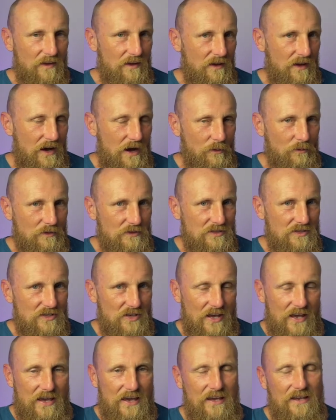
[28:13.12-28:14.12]
I would
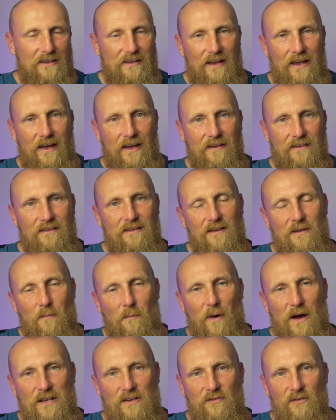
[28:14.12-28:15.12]
say that
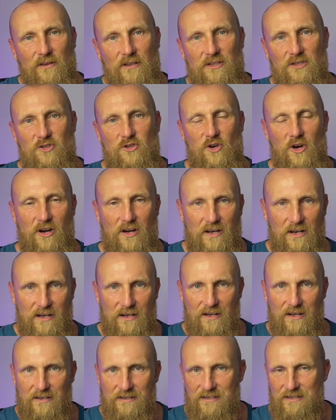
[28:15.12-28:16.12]
mindfulness
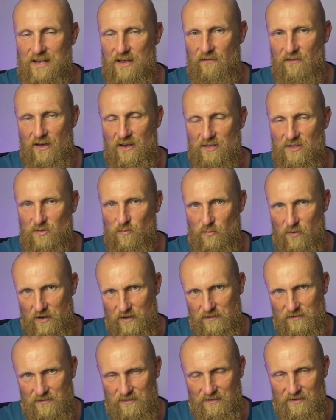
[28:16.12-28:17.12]
journey, it's never a
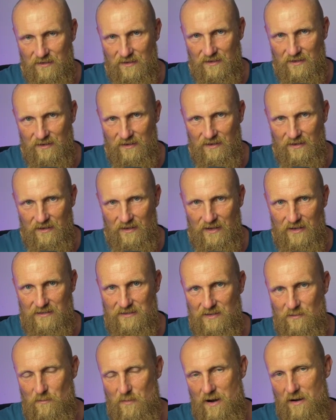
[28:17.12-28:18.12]
sprint,
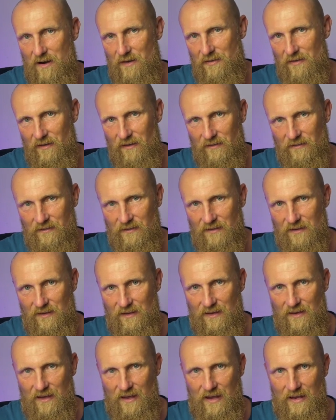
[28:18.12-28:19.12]
it's a marathon,
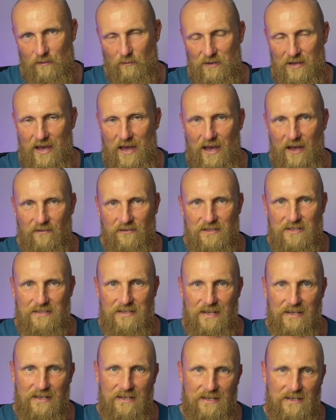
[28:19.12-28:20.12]
and we have to
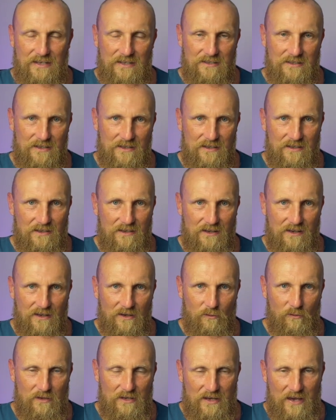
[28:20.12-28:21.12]
take it easy.
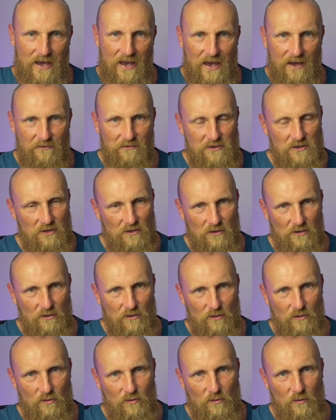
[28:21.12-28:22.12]
We have
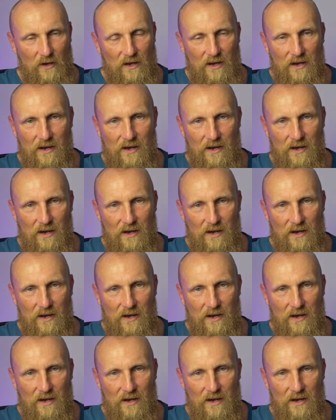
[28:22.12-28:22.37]
to